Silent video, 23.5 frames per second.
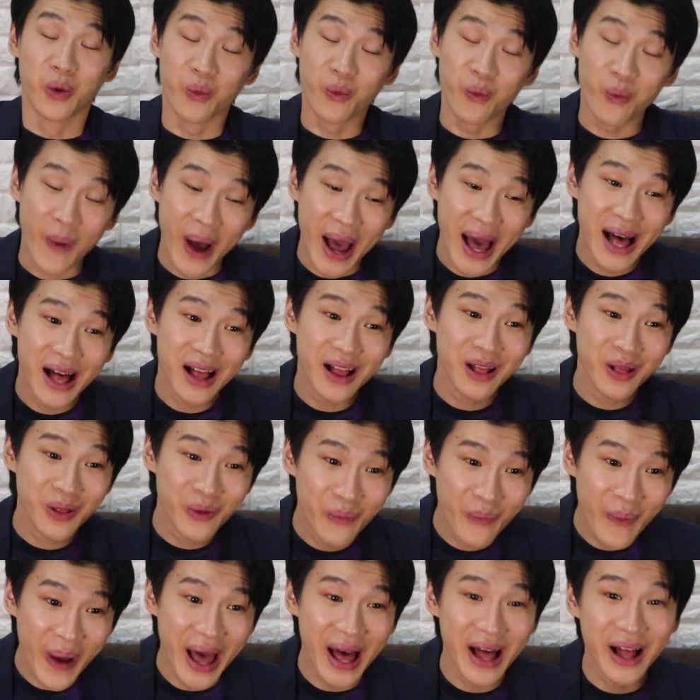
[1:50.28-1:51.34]
Well.
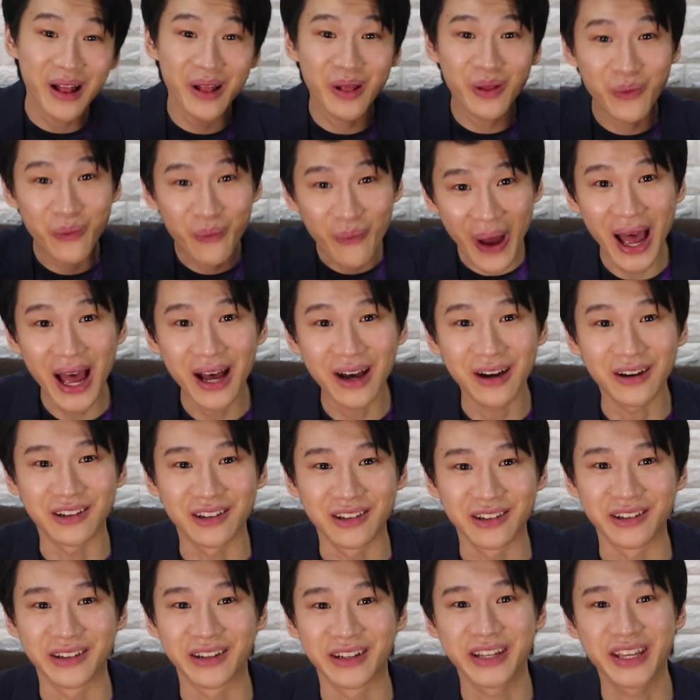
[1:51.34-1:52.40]

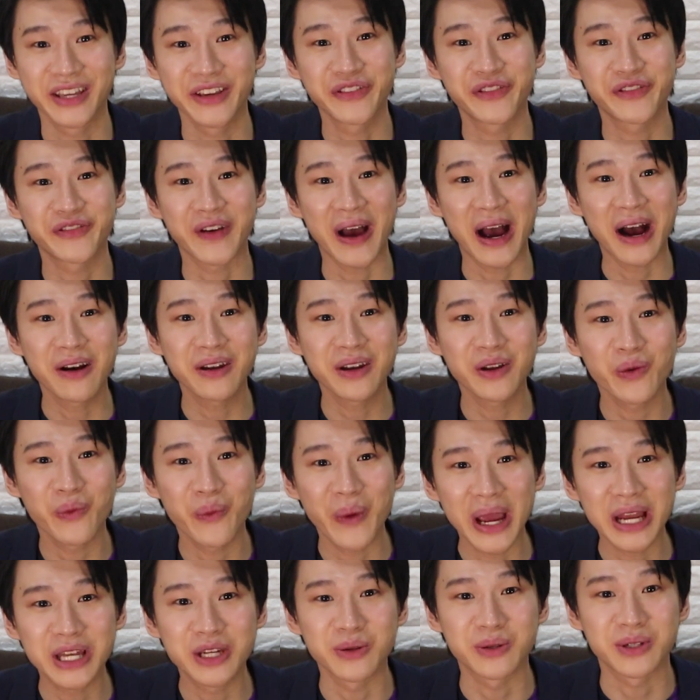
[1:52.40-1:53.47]
He found a
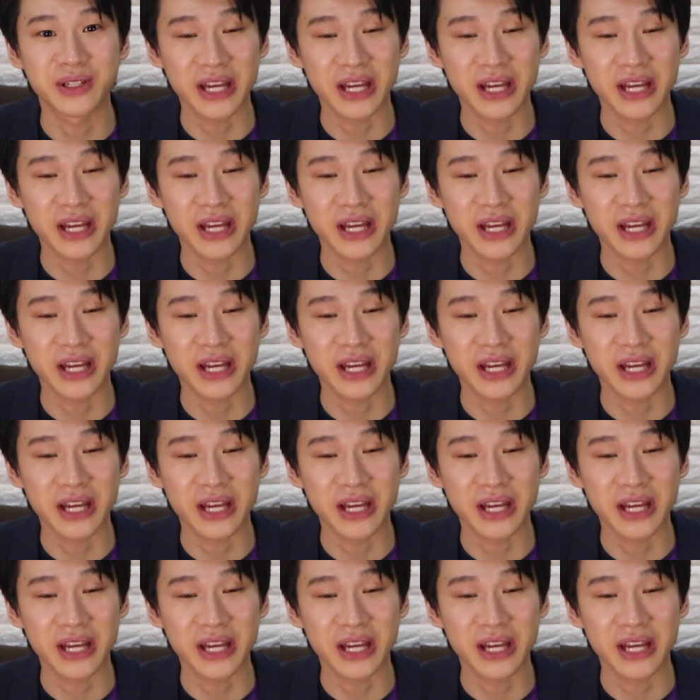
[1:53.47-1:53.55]
way to